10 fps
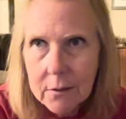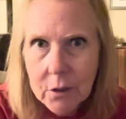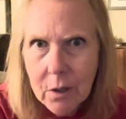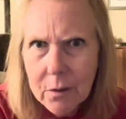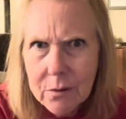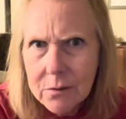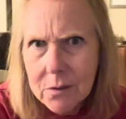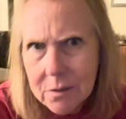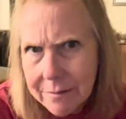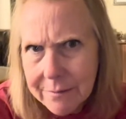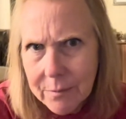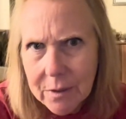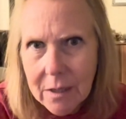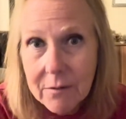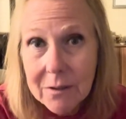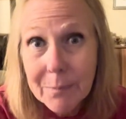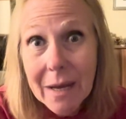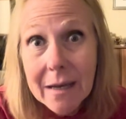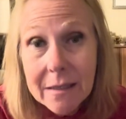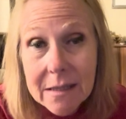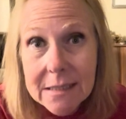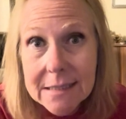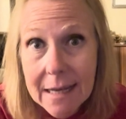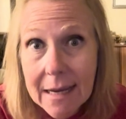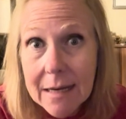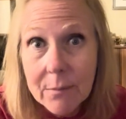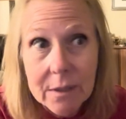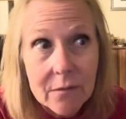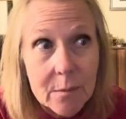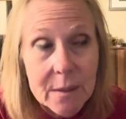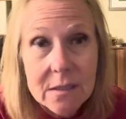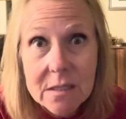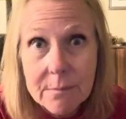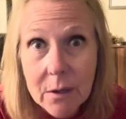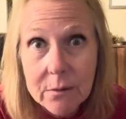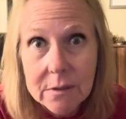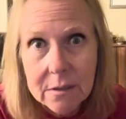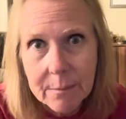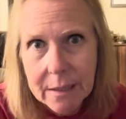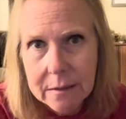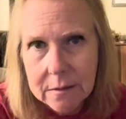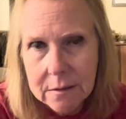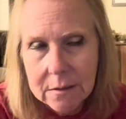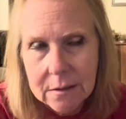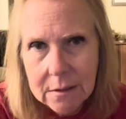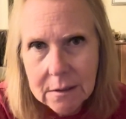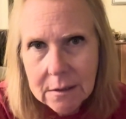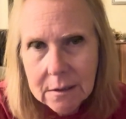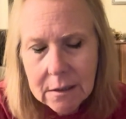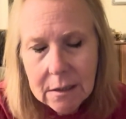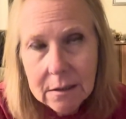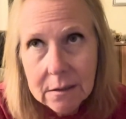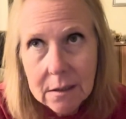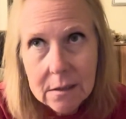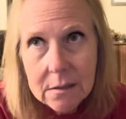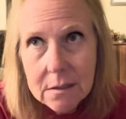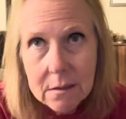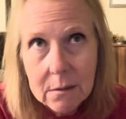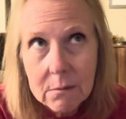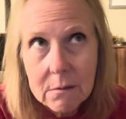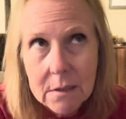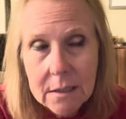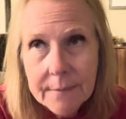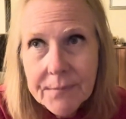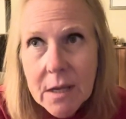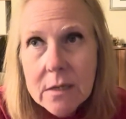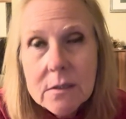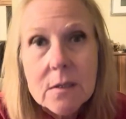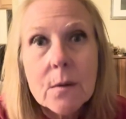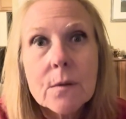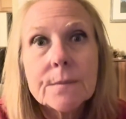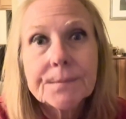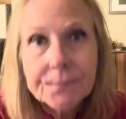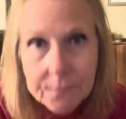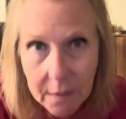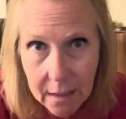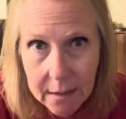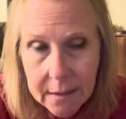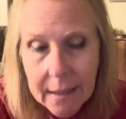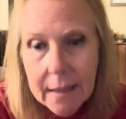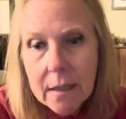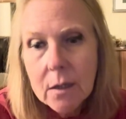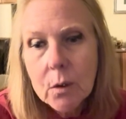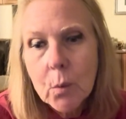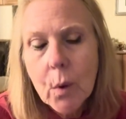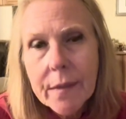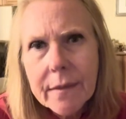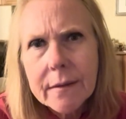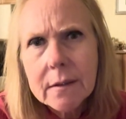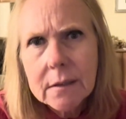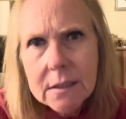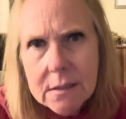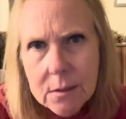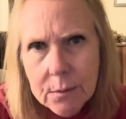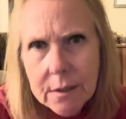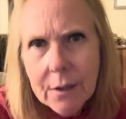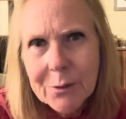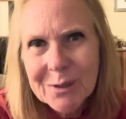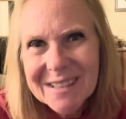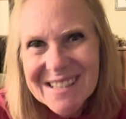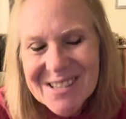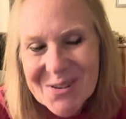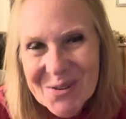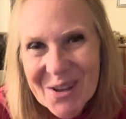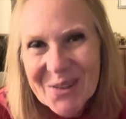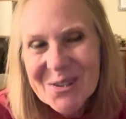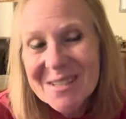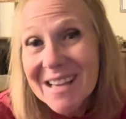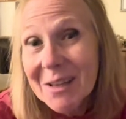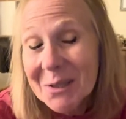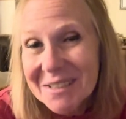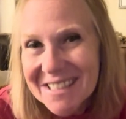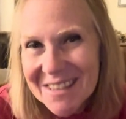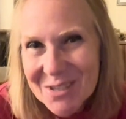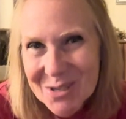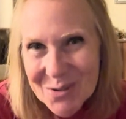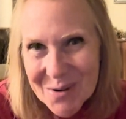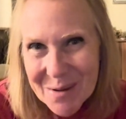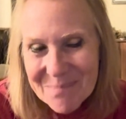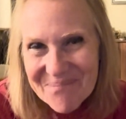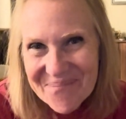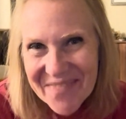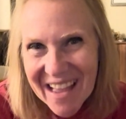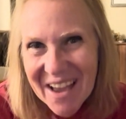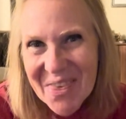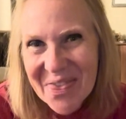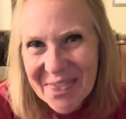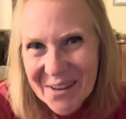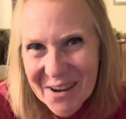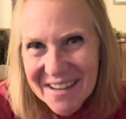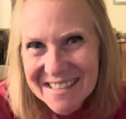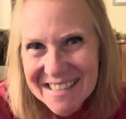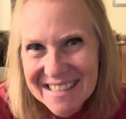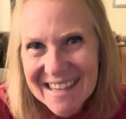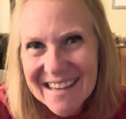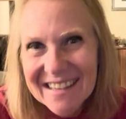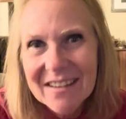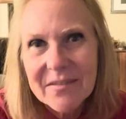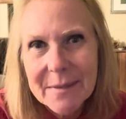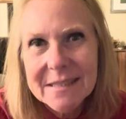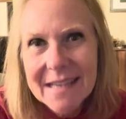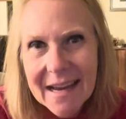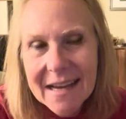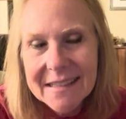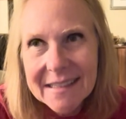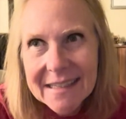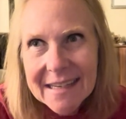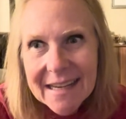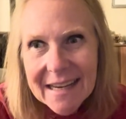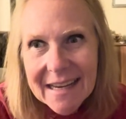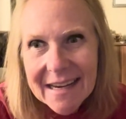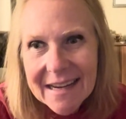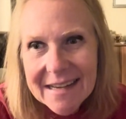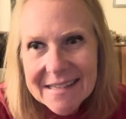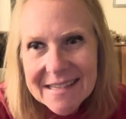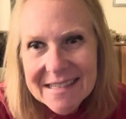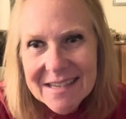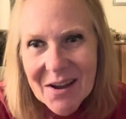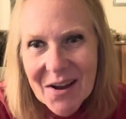coach, whatever. Back in the day when everybody smoked in the back of the airlines, lordy. So anyhow, one thing leads to another. As I looked at the strip, I thought today of my dad, and